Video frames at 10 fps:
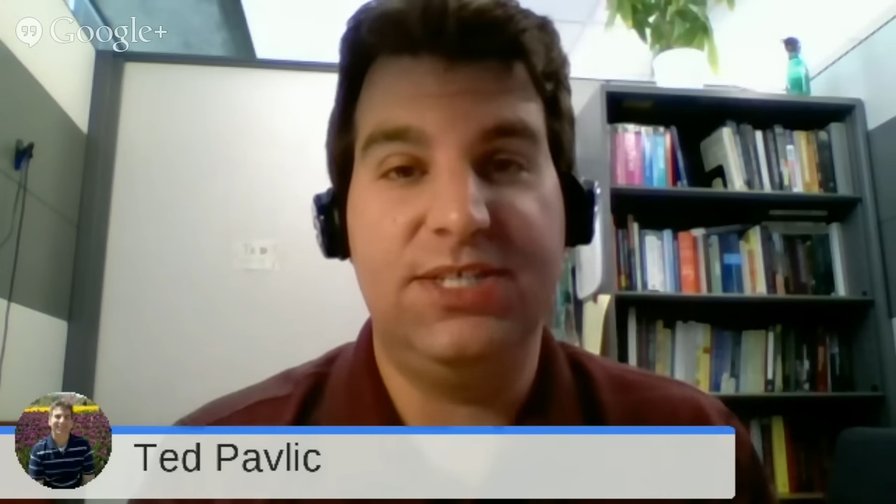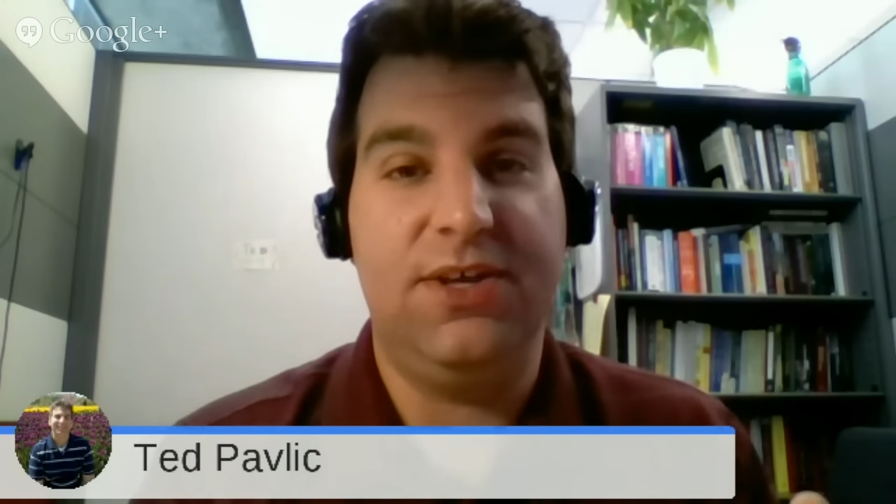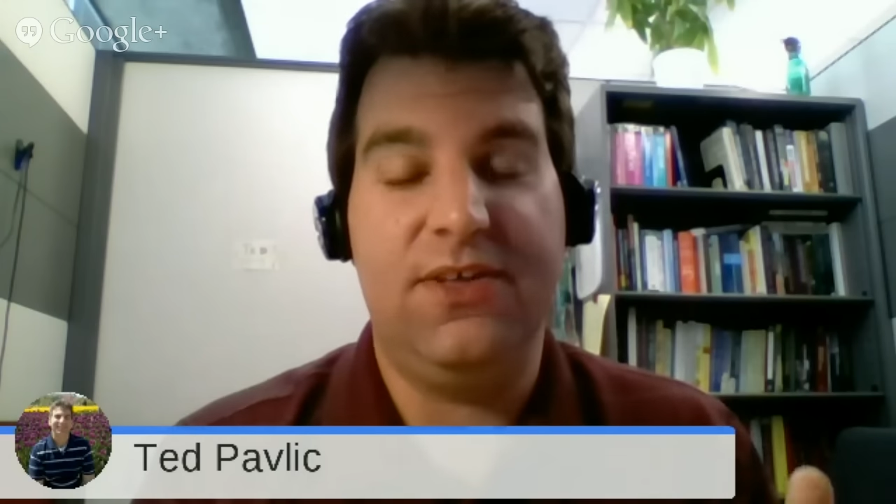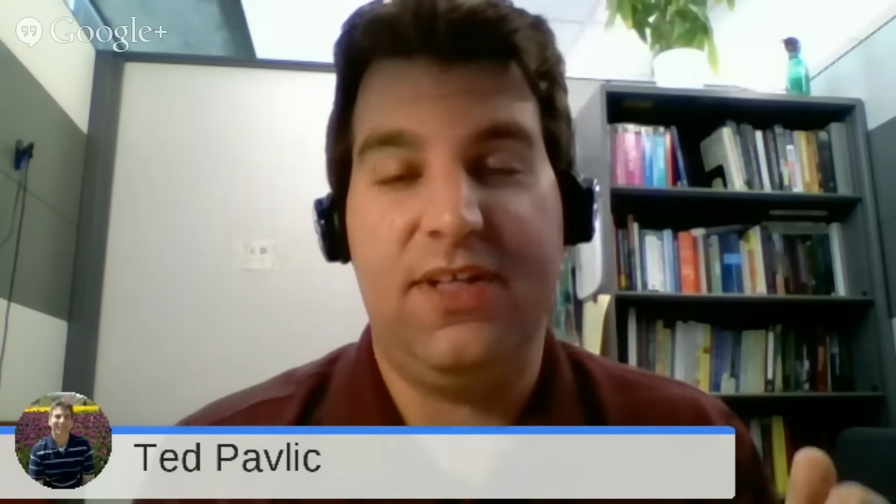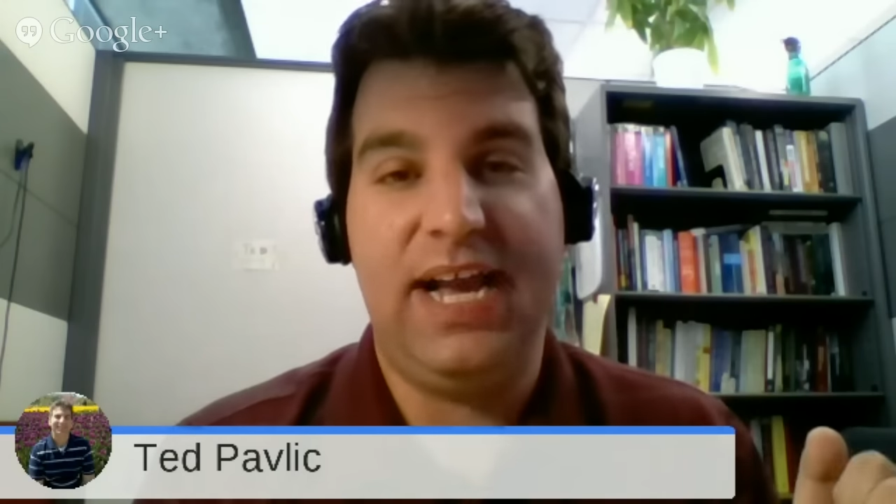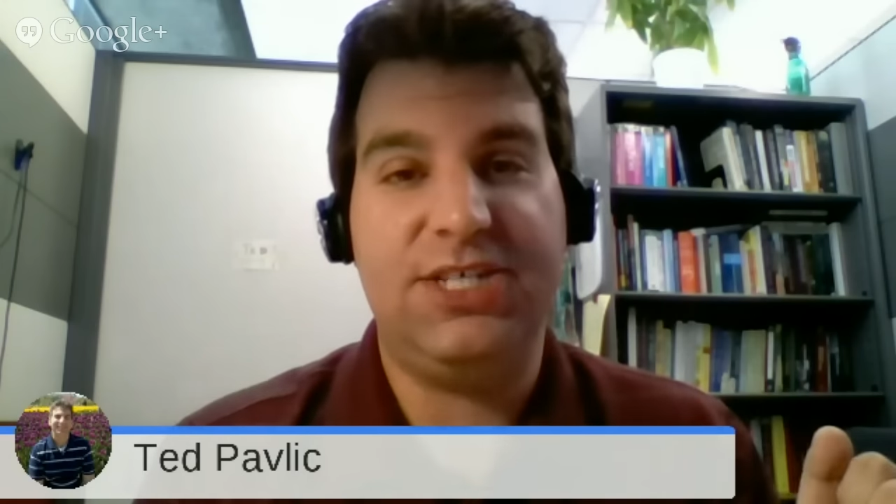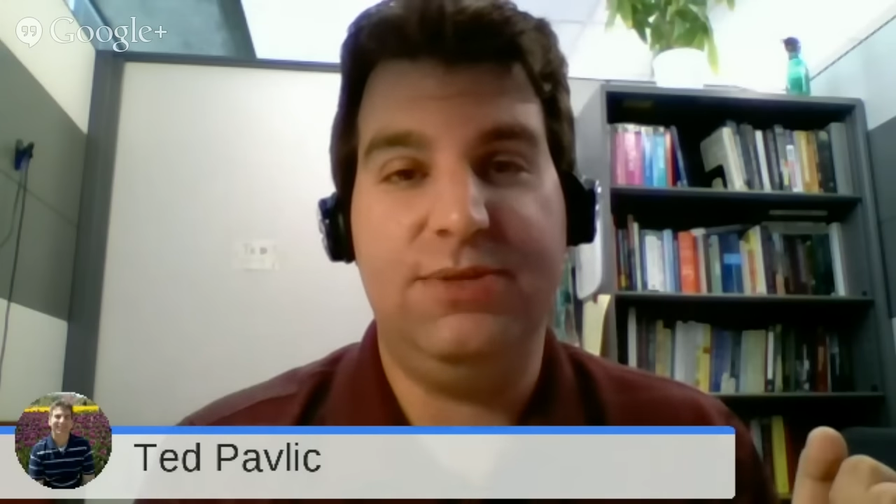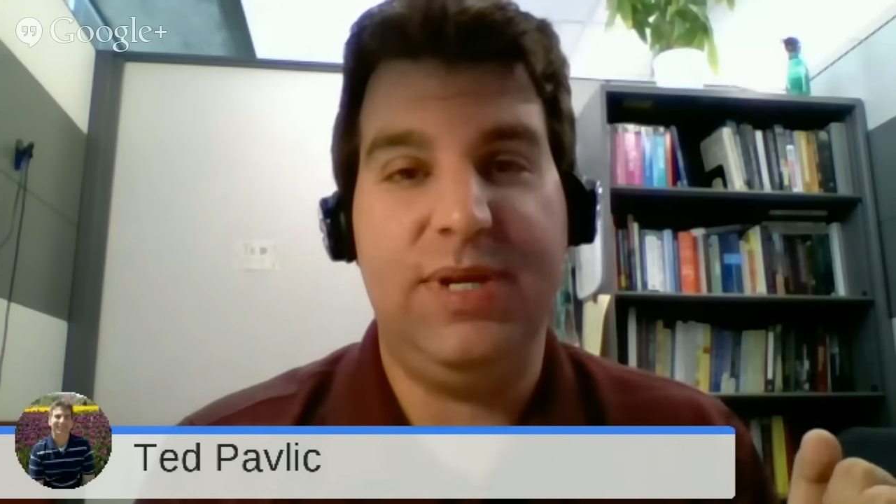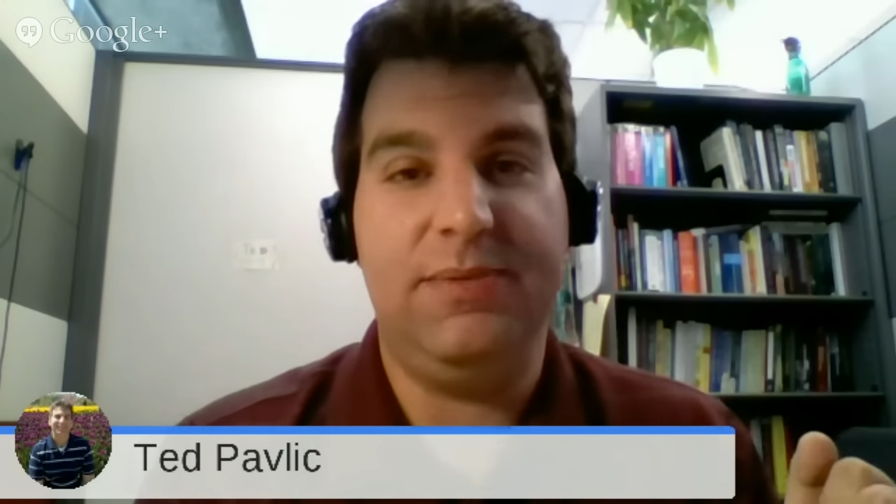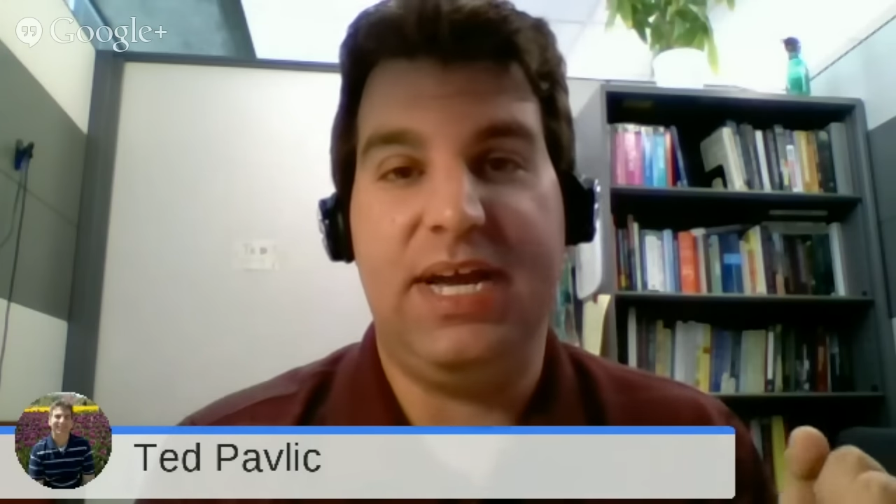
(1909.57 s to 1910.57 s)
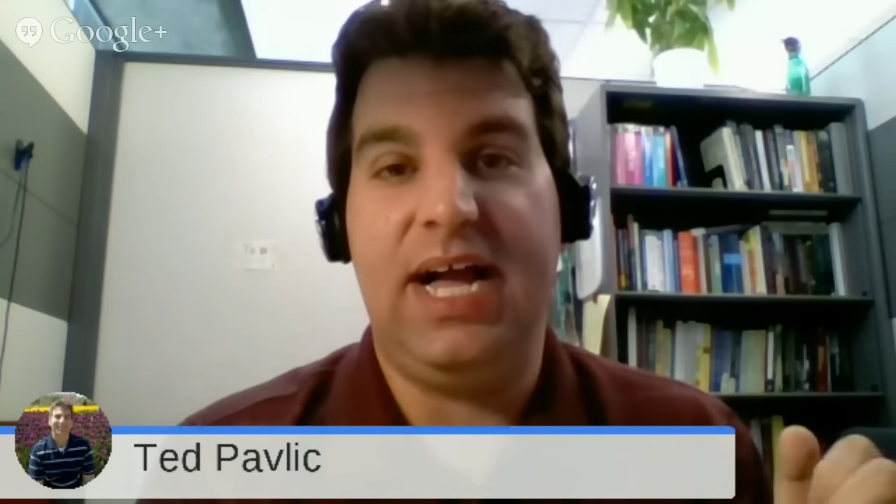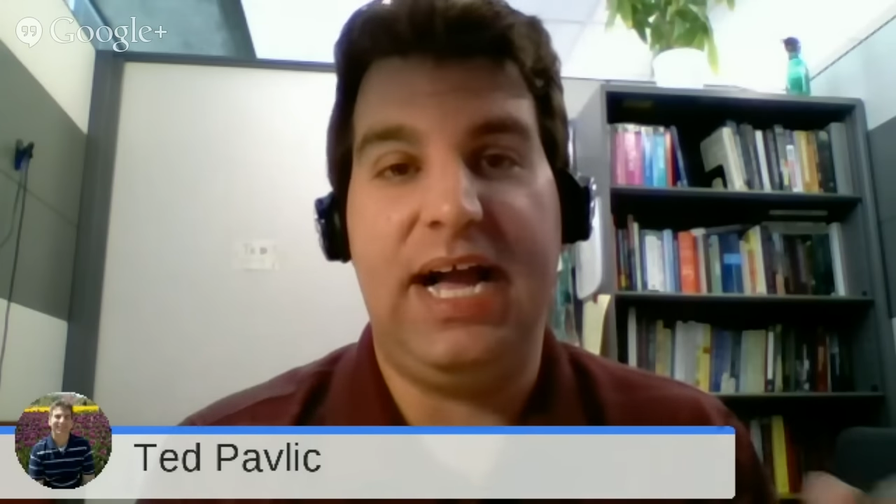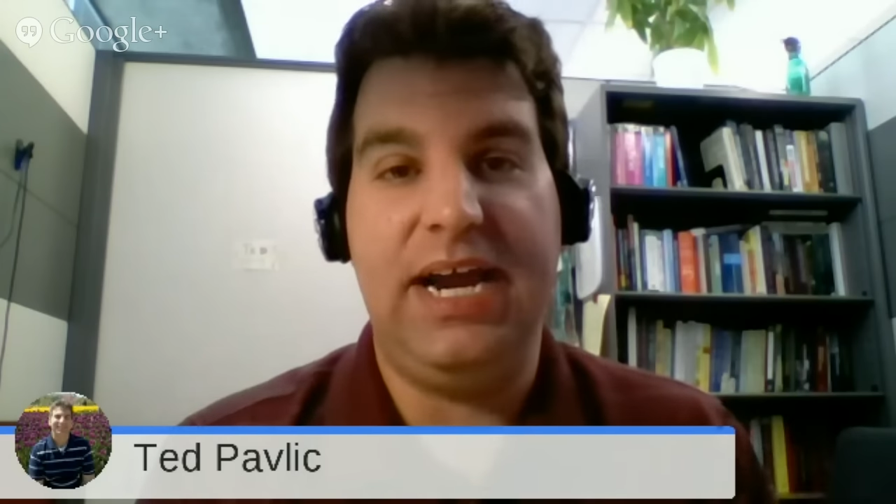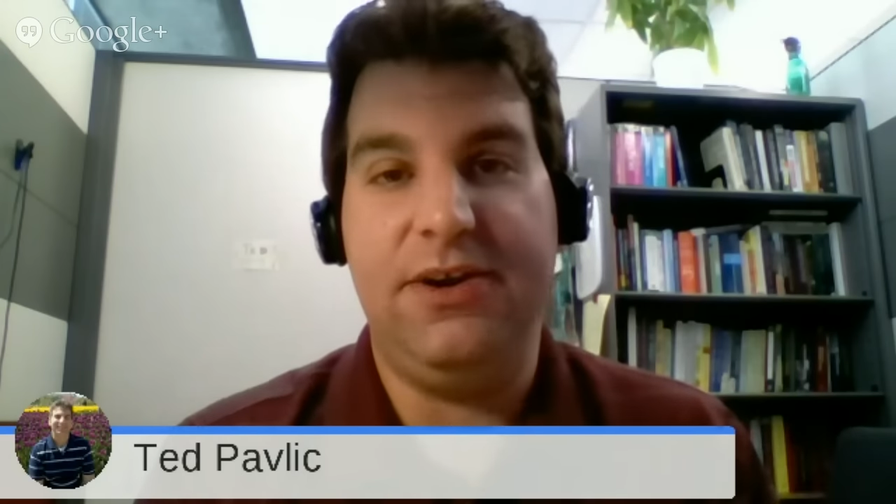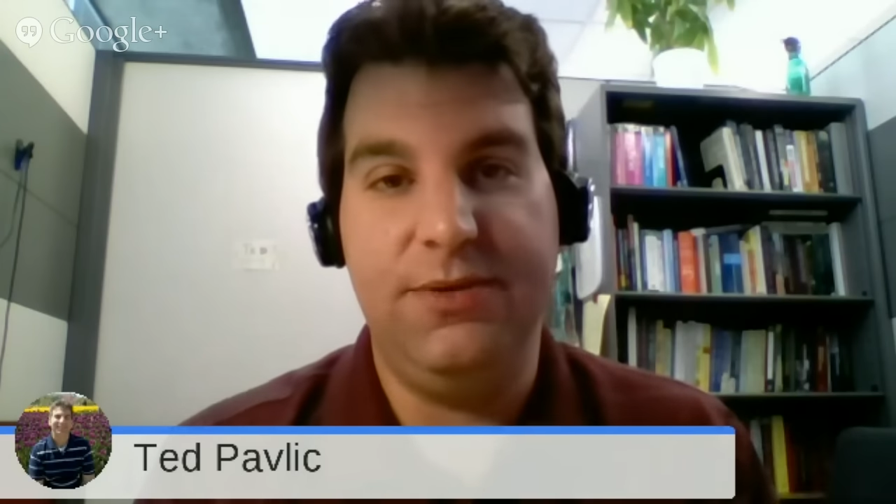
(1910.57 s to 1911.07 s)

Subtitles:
so they'll actually be able to hire